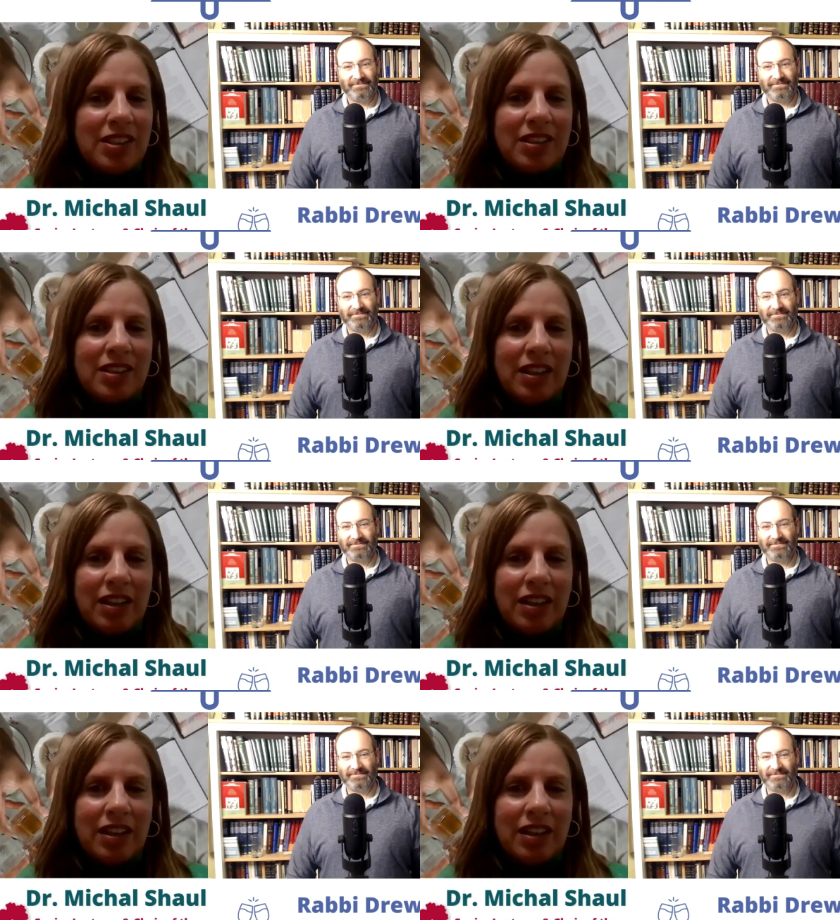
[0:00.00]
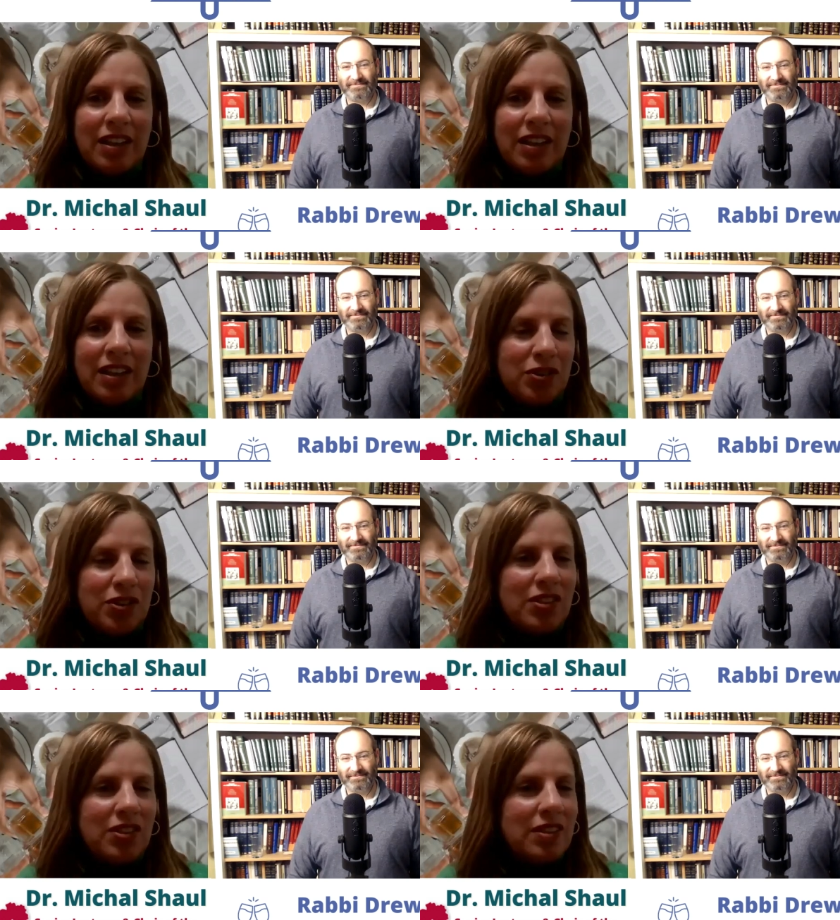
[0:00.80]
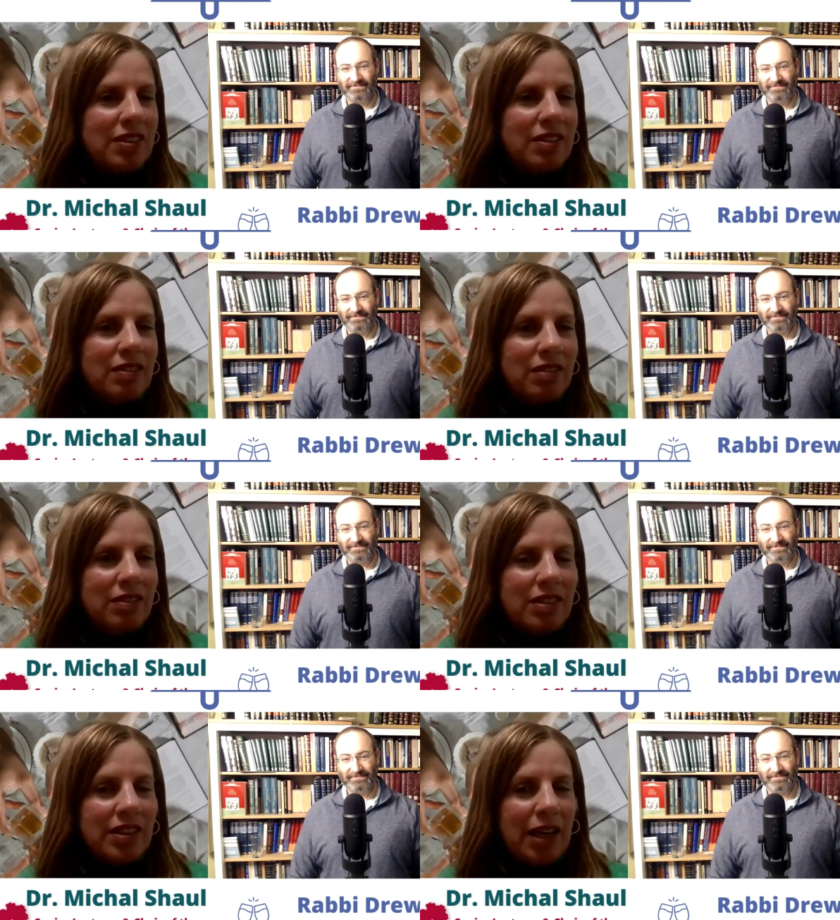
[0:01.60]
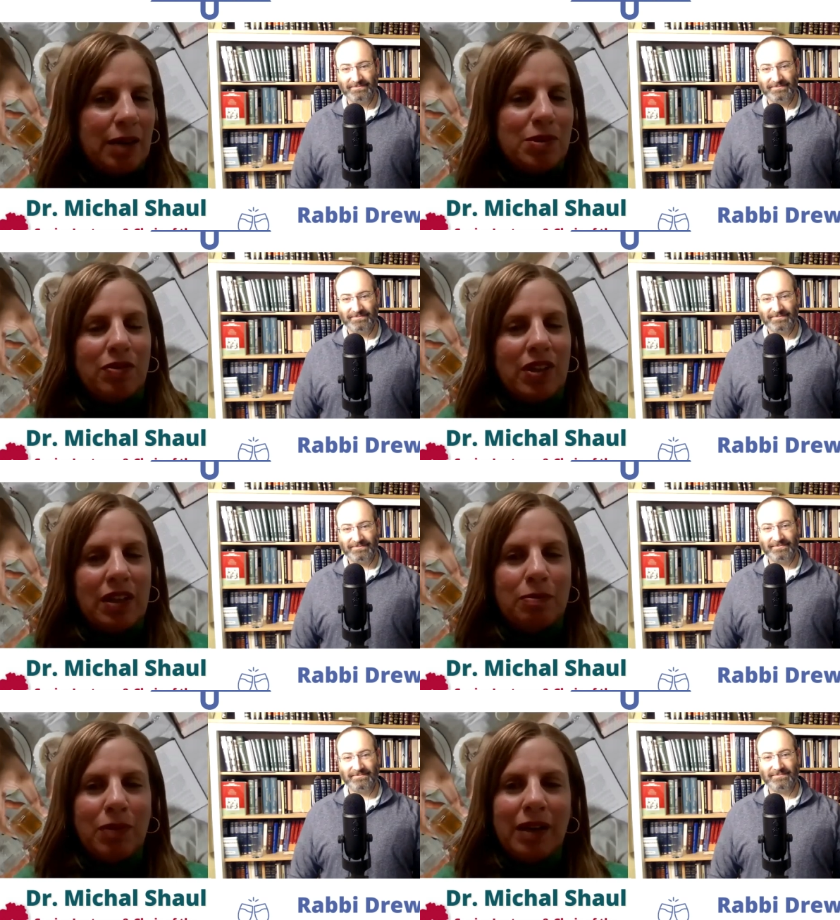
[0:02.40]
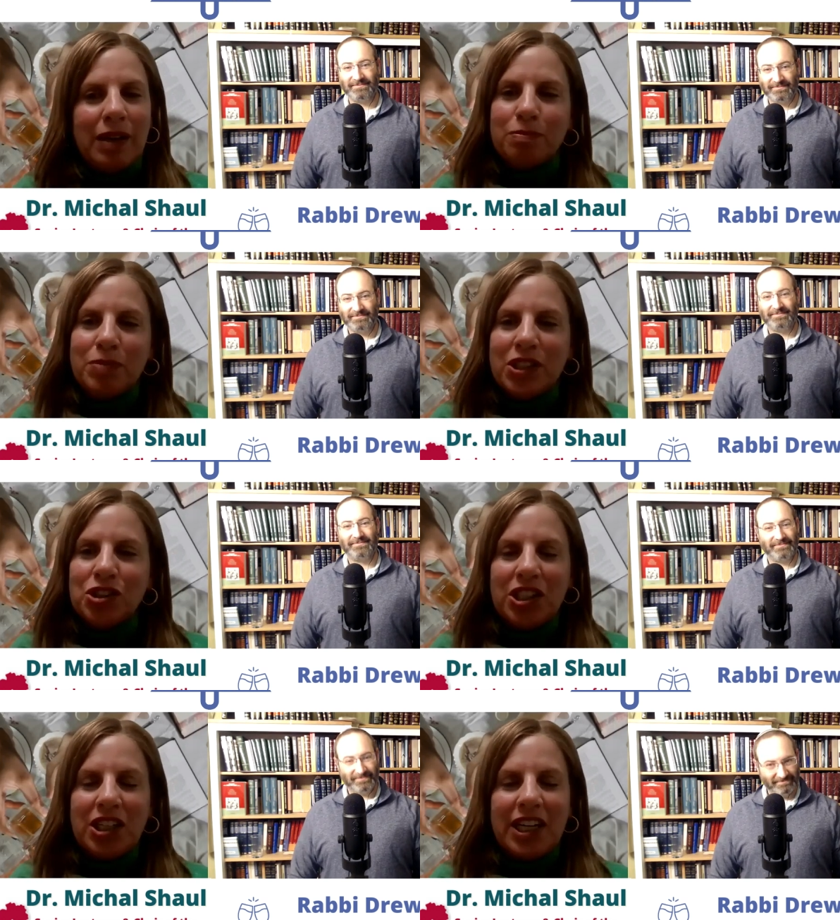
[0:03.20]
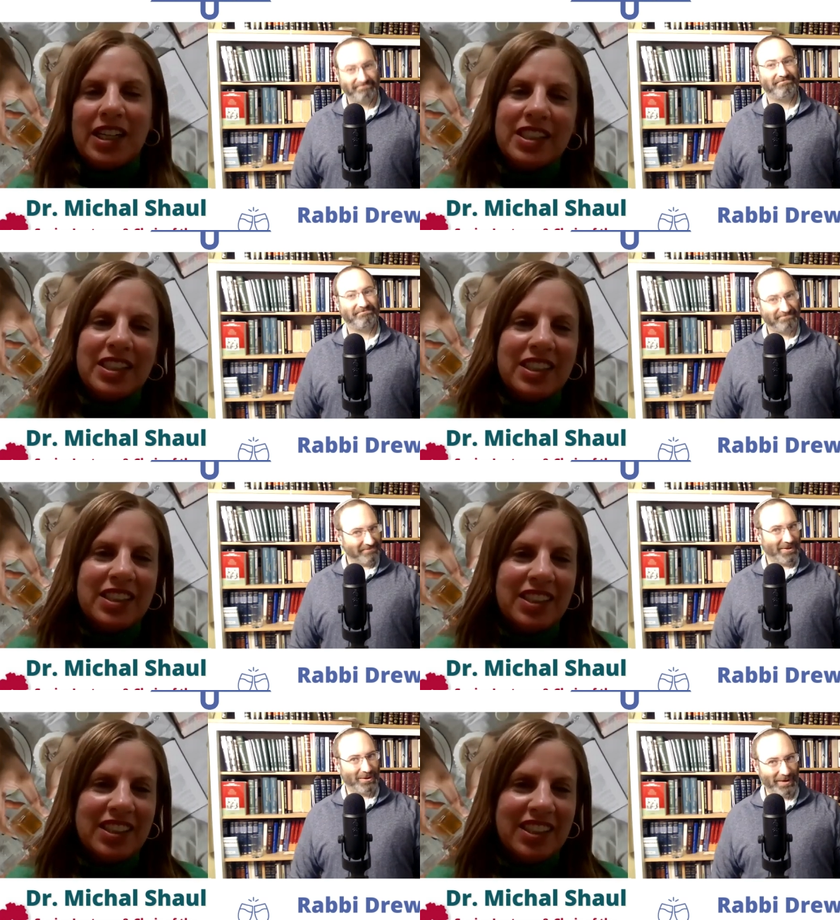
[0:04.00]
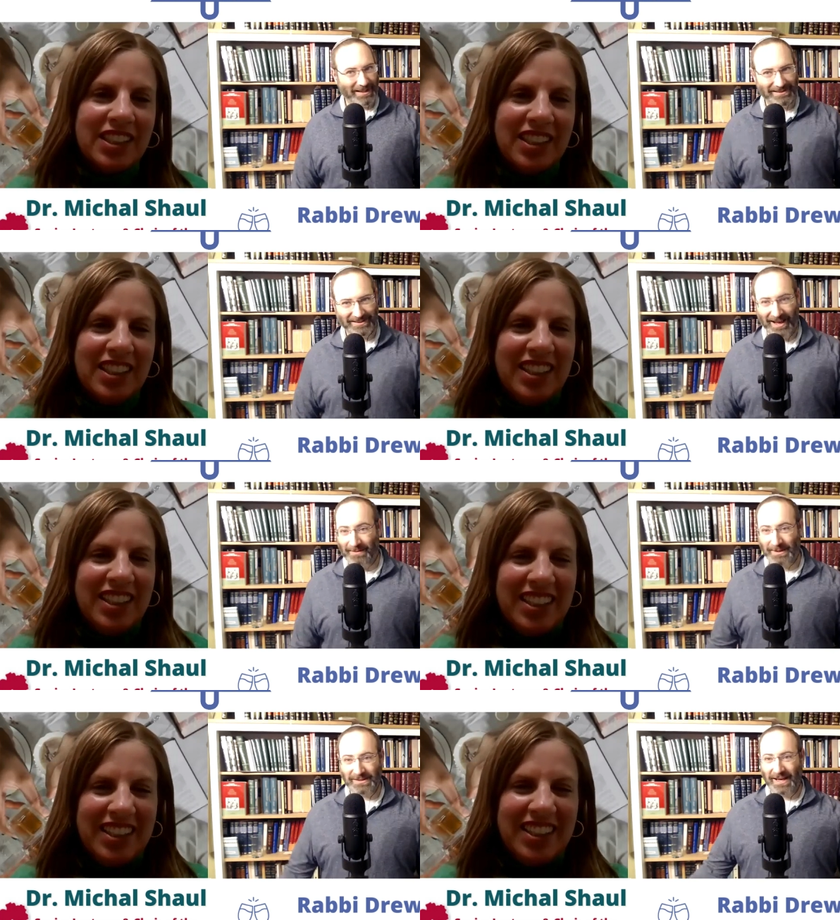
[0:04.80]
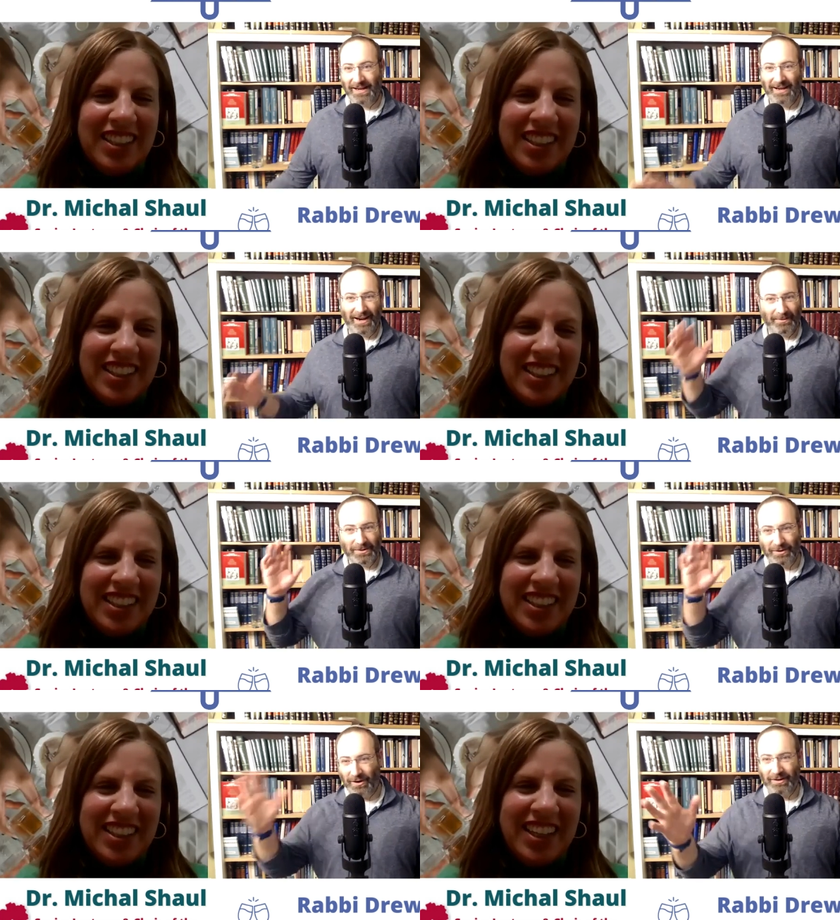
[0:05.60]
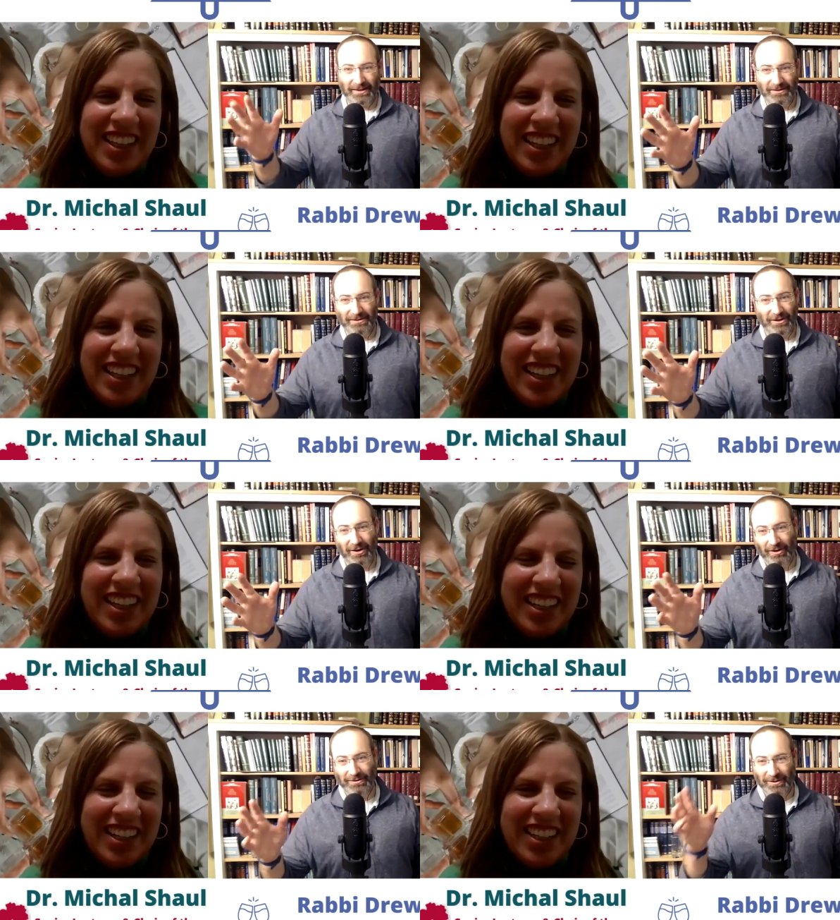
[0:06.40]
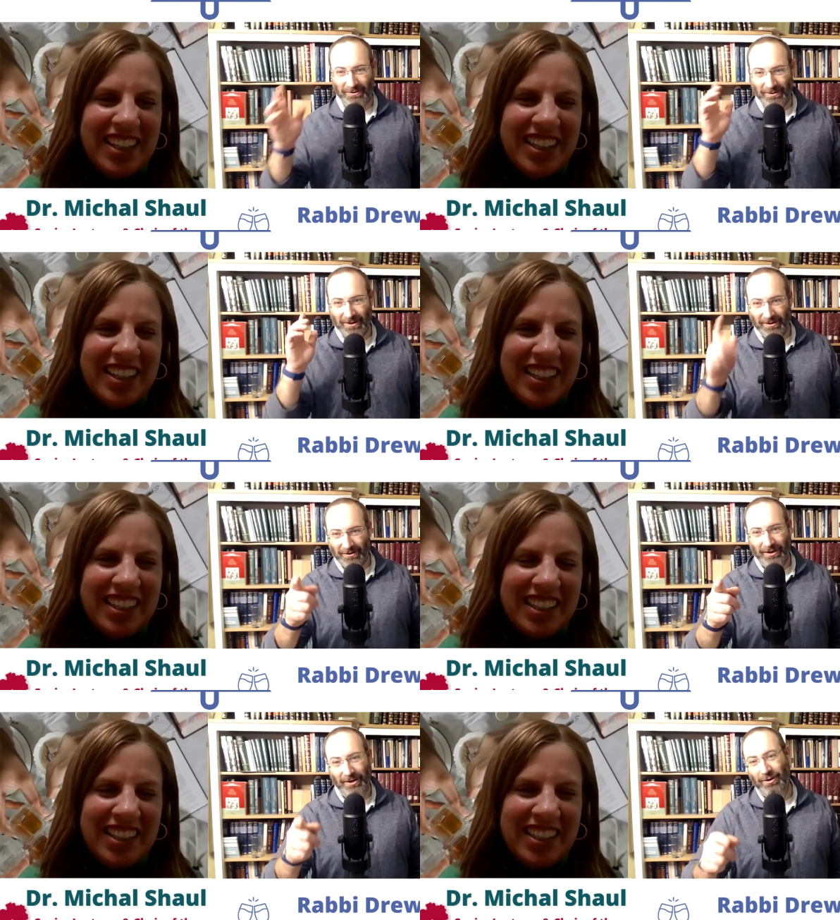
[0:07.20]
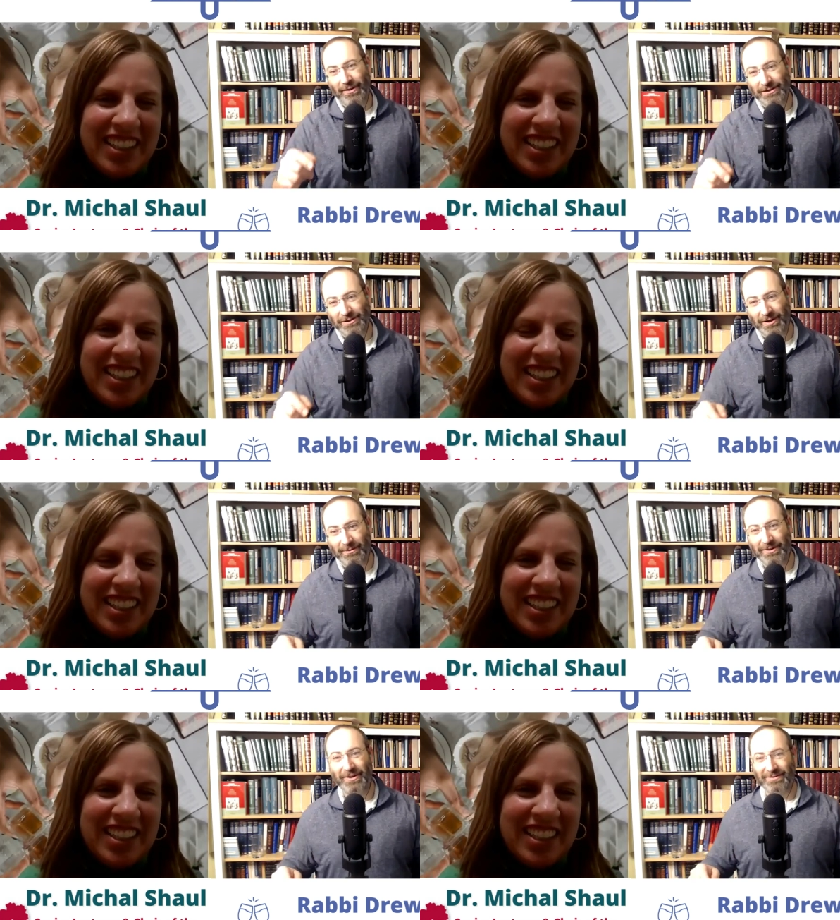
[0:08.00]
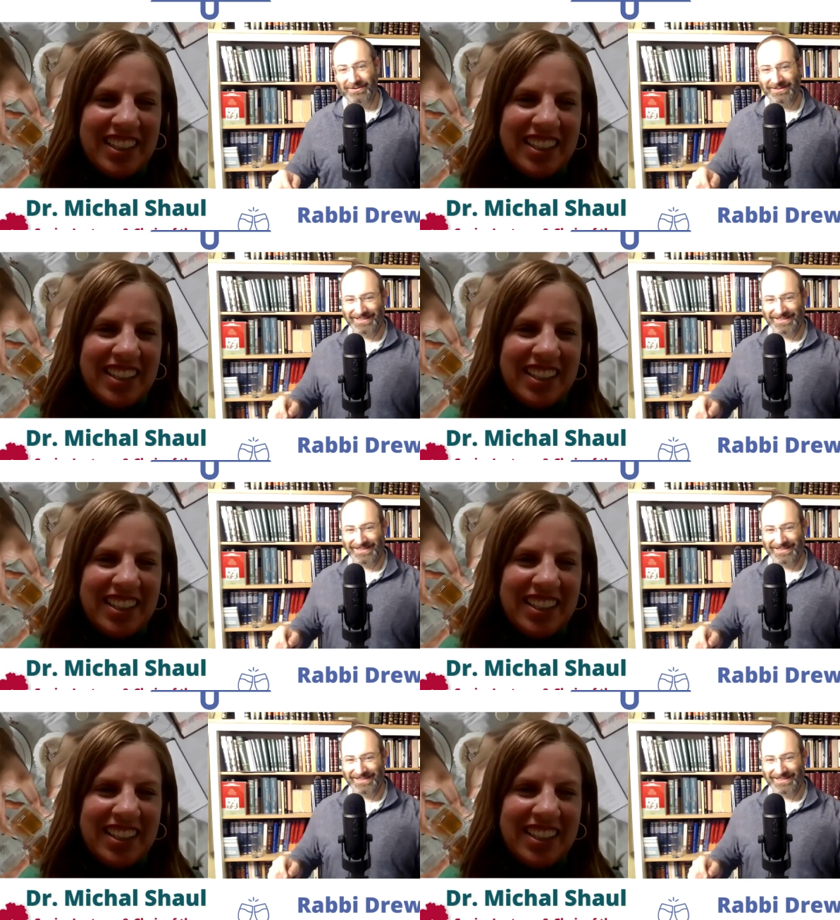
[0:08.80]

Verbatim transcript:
Speaker 1: just the, the first steps of the my big journey.
Speaker 2: Great. I'm excited, and I'm sure our listeners are also looking to go on that journey with you.